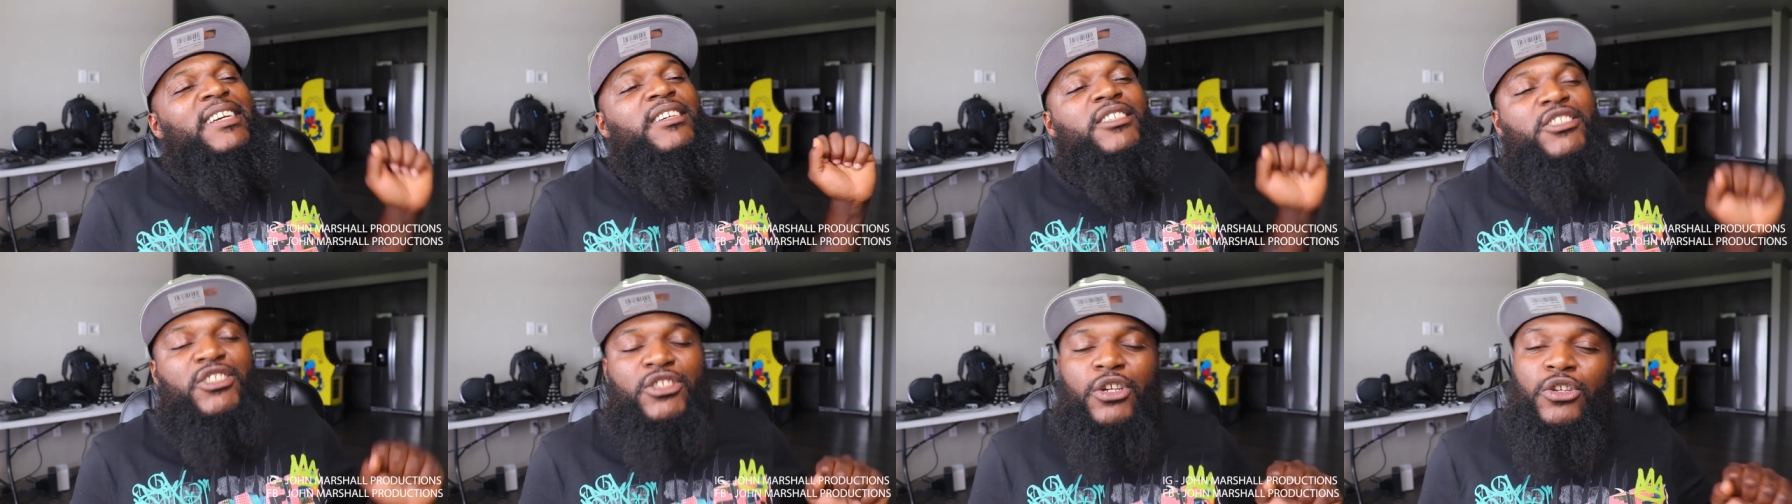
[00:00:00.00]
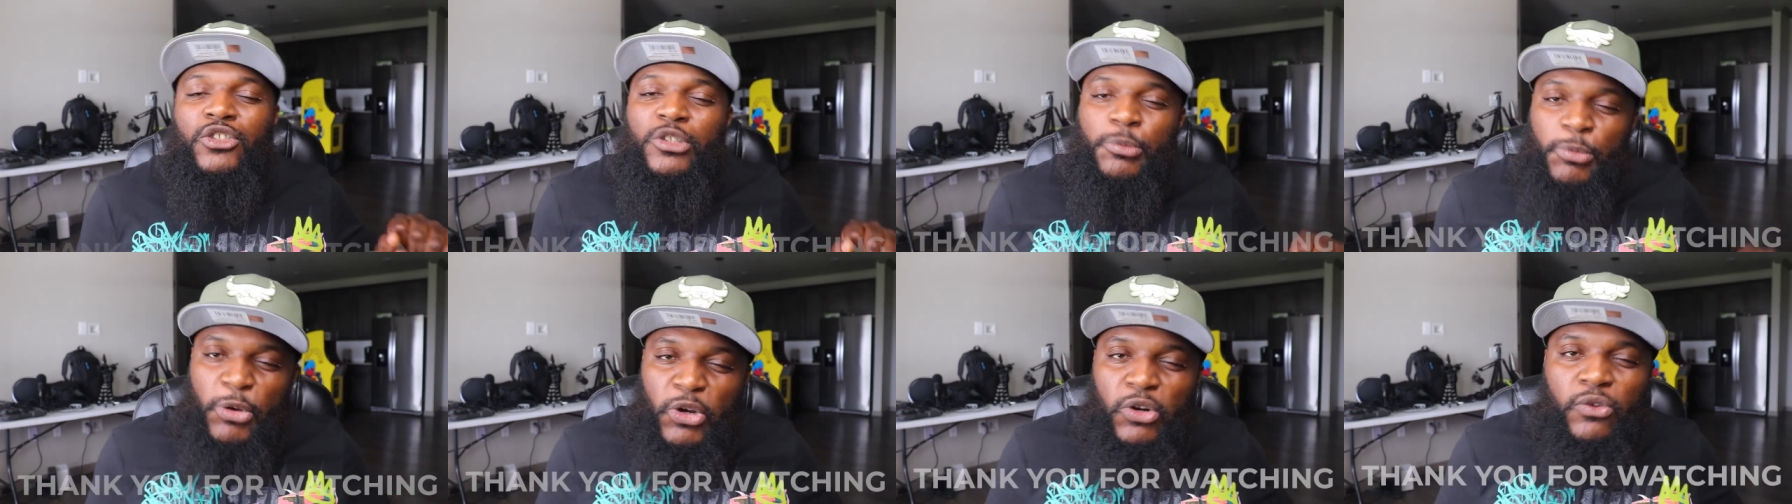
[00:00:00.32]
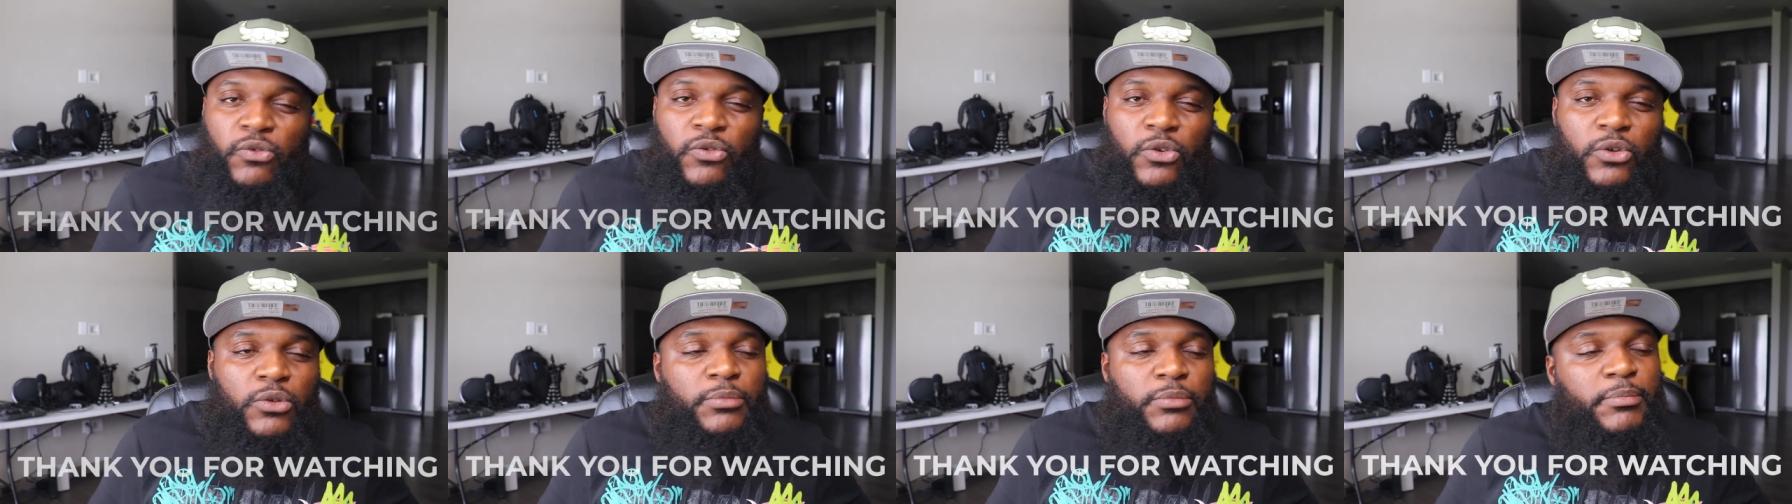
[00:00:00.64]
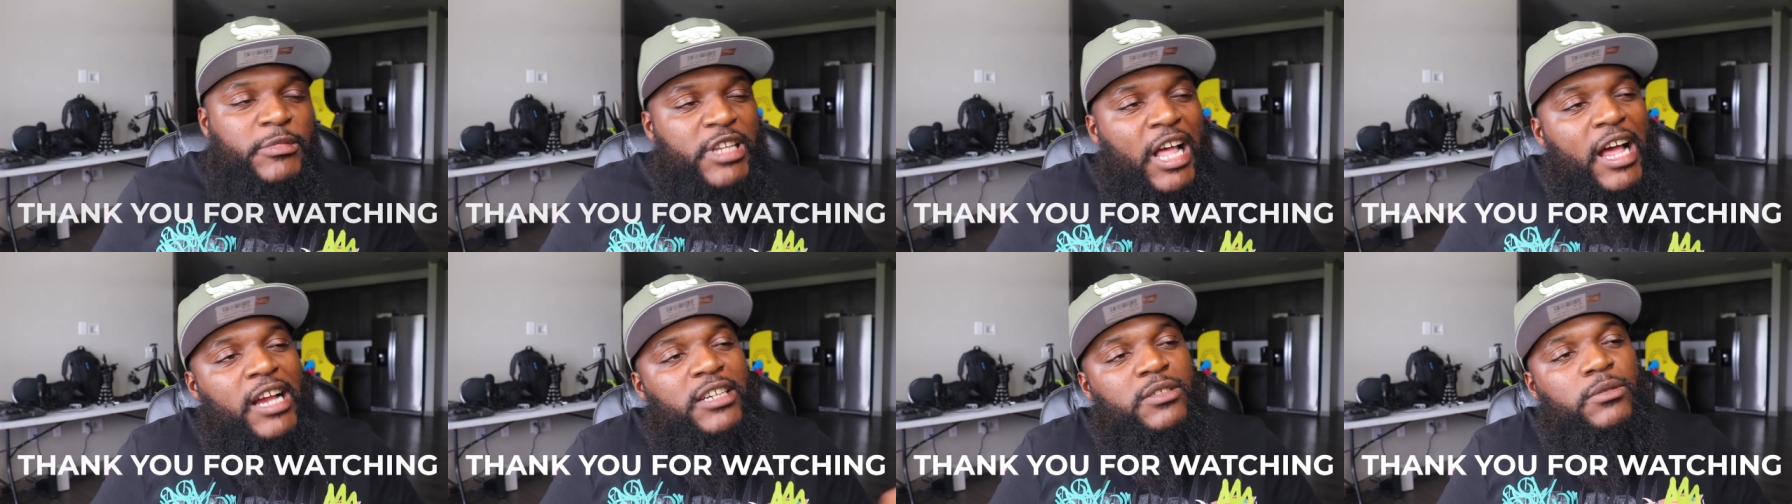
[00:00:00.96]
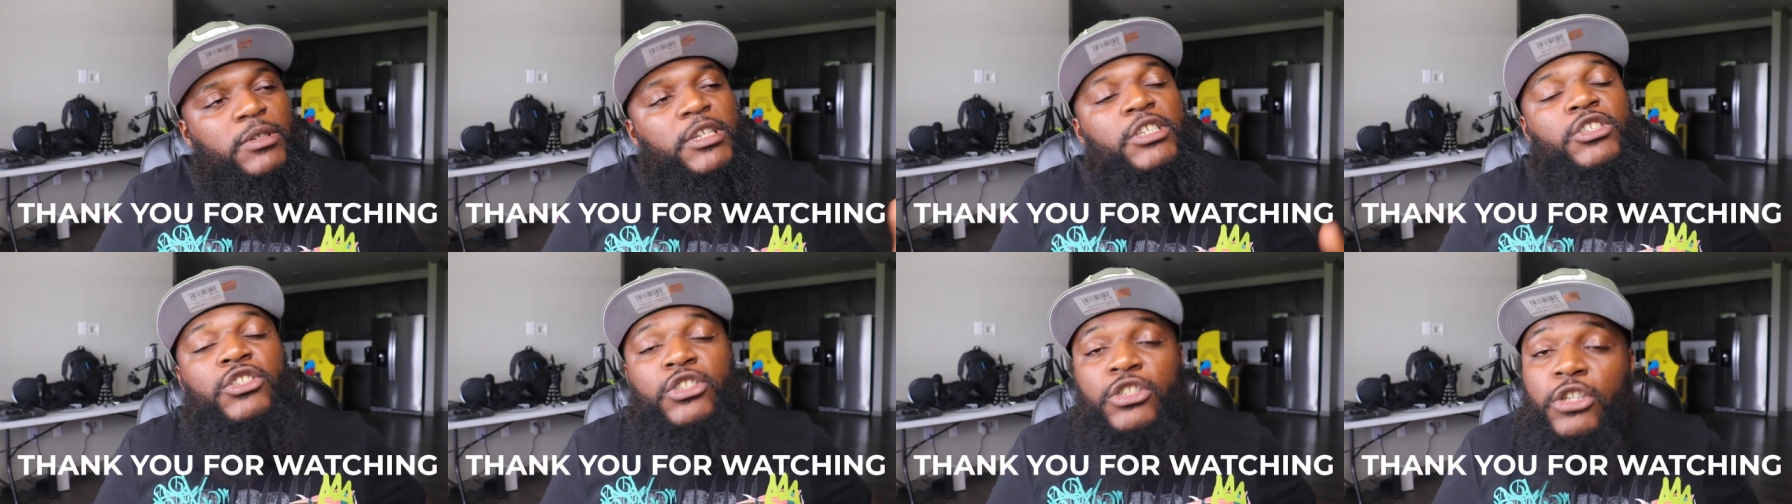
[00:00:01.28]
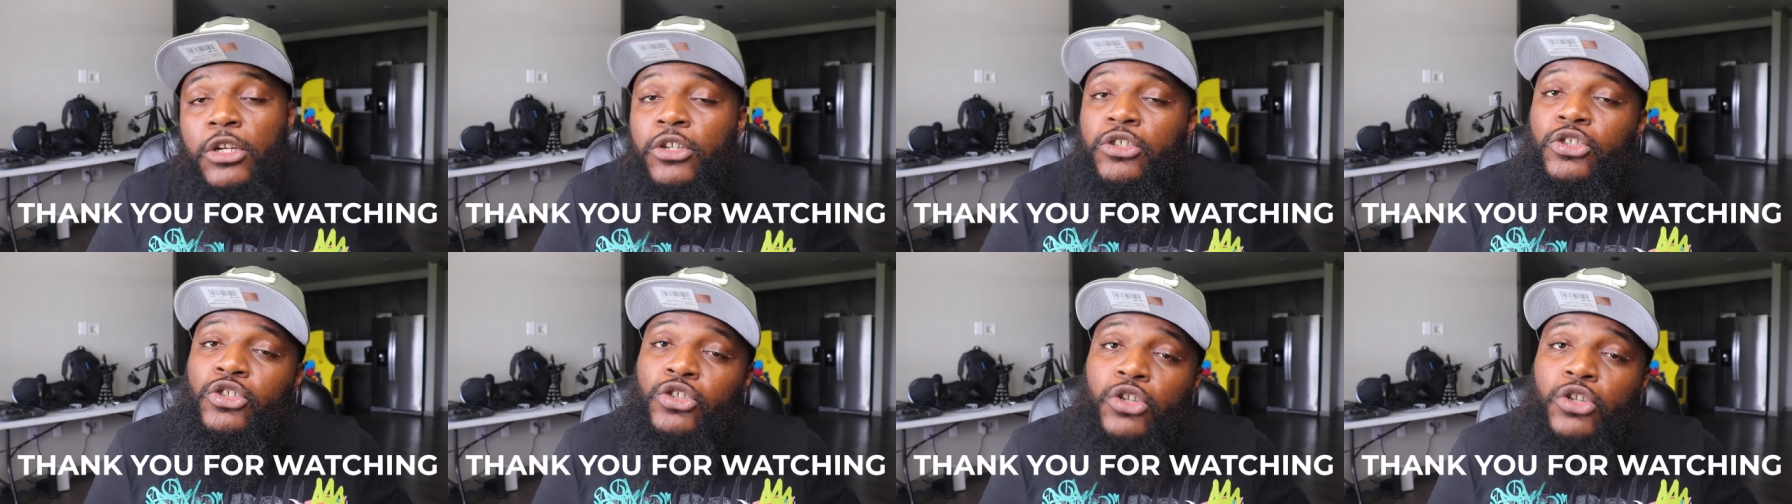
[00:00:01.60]
Snow's beautiful. I just want to let you
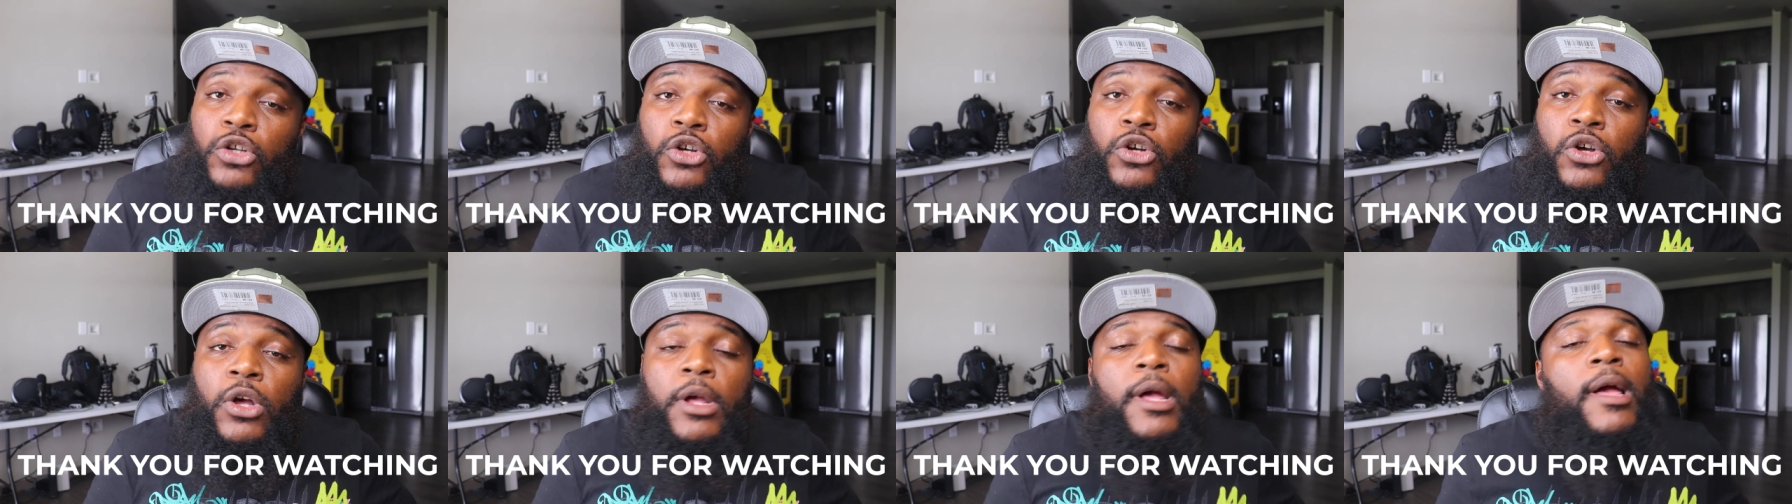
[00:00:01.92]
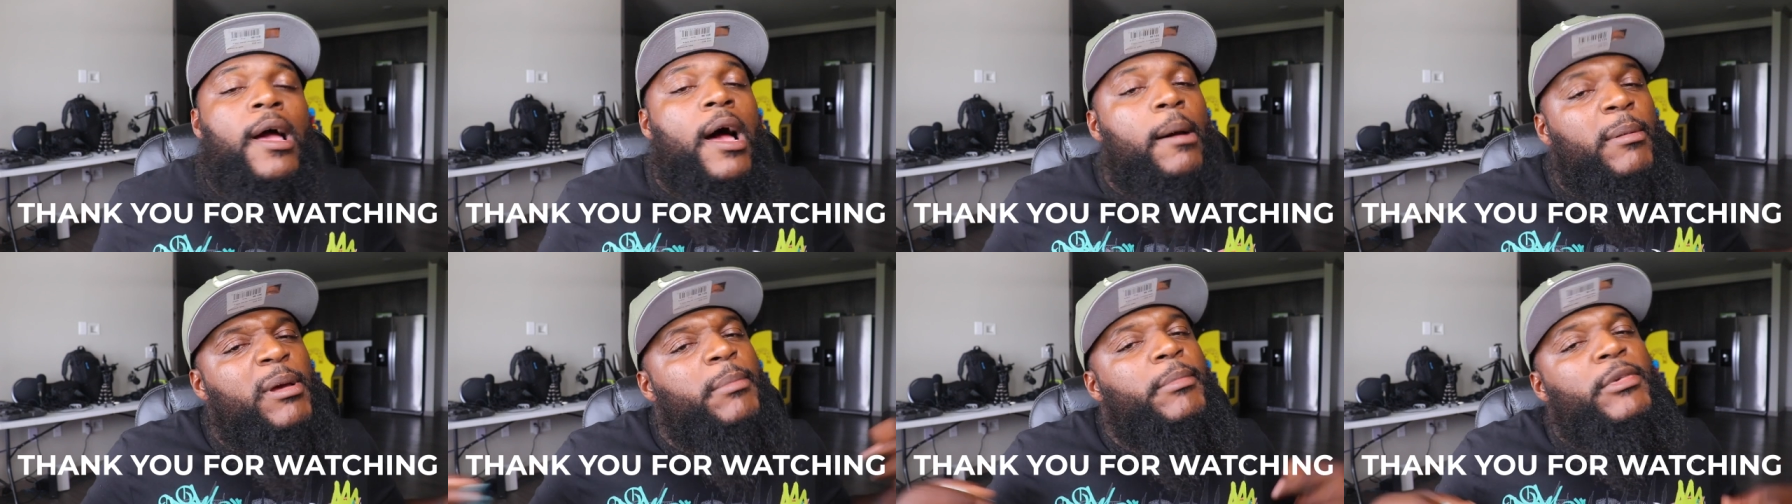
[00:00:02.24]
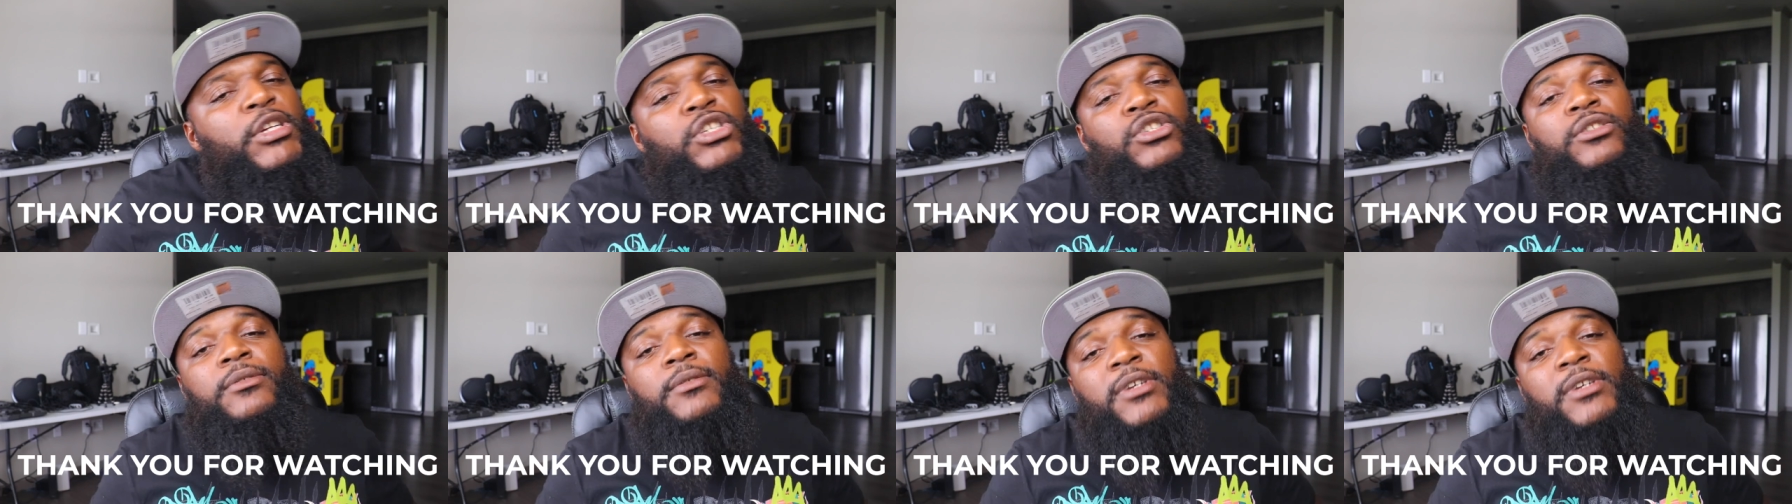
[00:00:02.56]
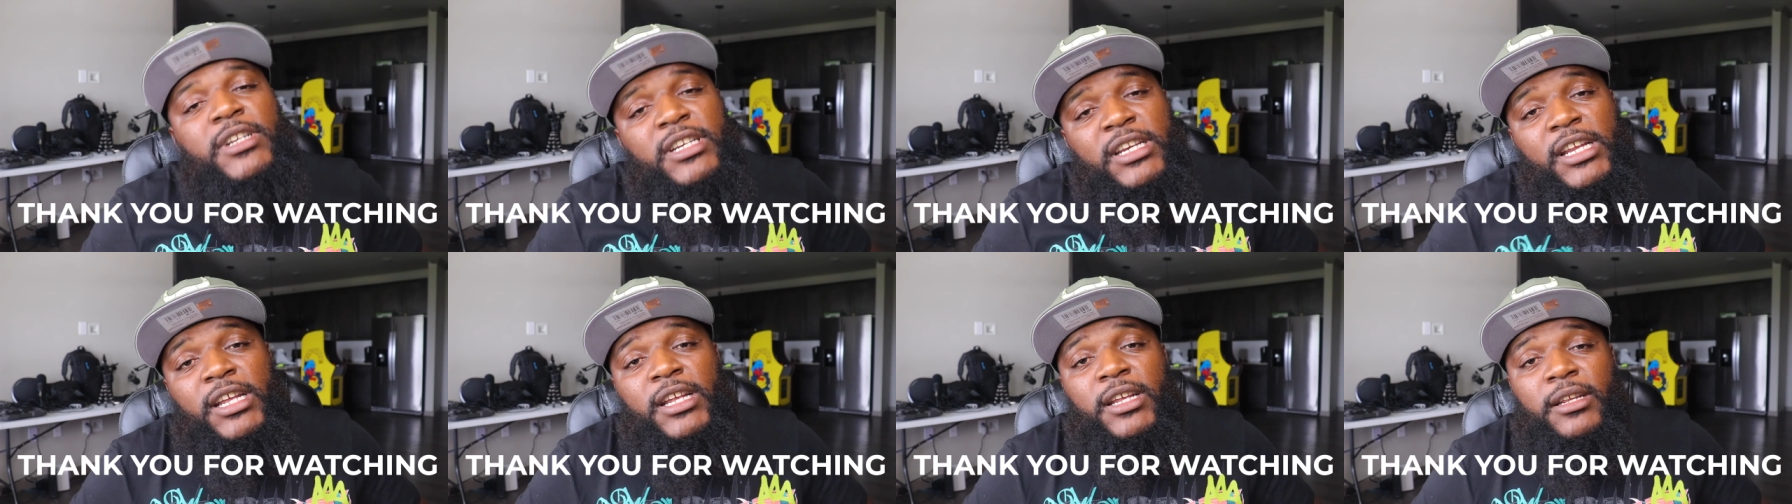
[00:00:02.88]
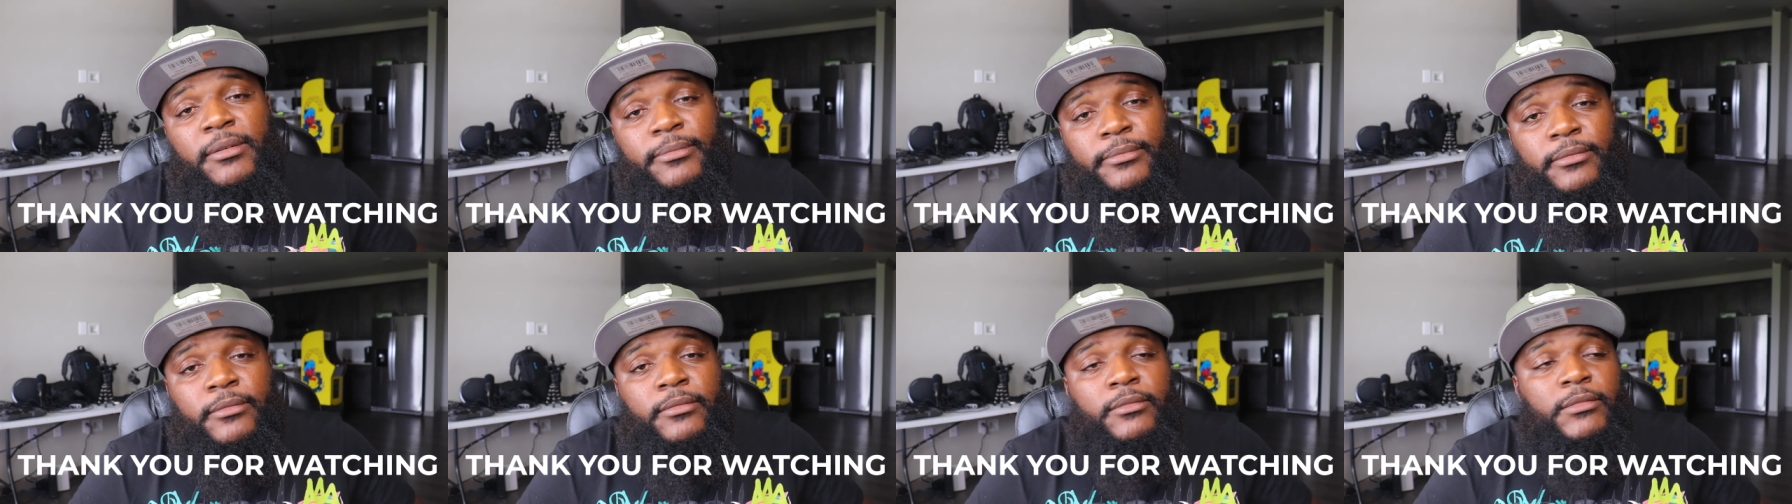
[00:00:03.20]
know, Snow, I'm going to meet you one day.